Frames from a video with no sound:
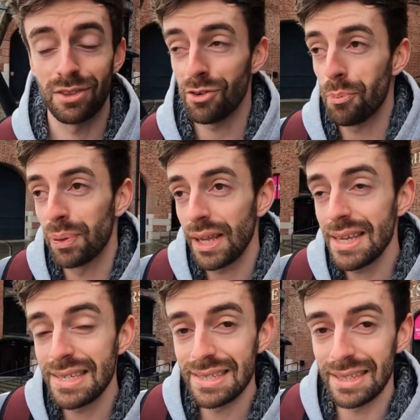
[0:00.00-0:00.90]
There are
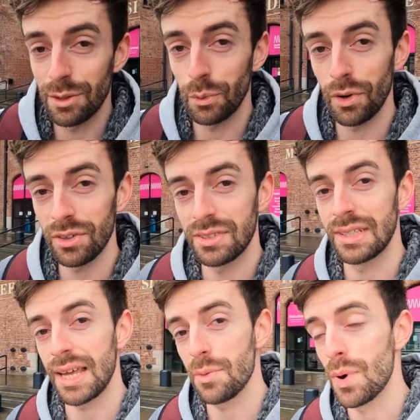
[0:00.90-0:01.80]
places in the world
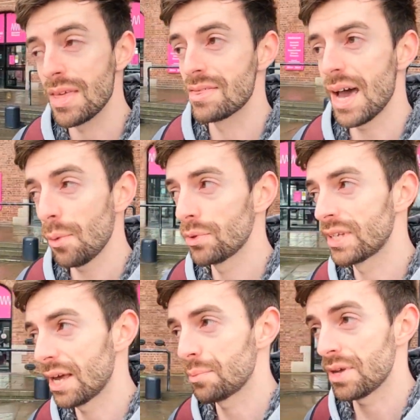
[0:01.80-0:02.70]
today where that
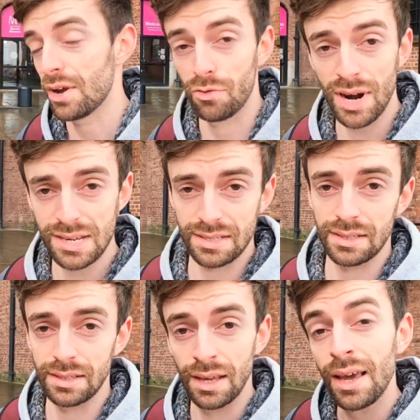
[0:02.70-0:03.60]
would get me
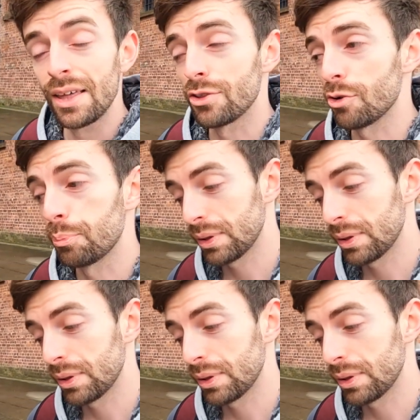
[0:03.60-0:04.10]
arrested. There are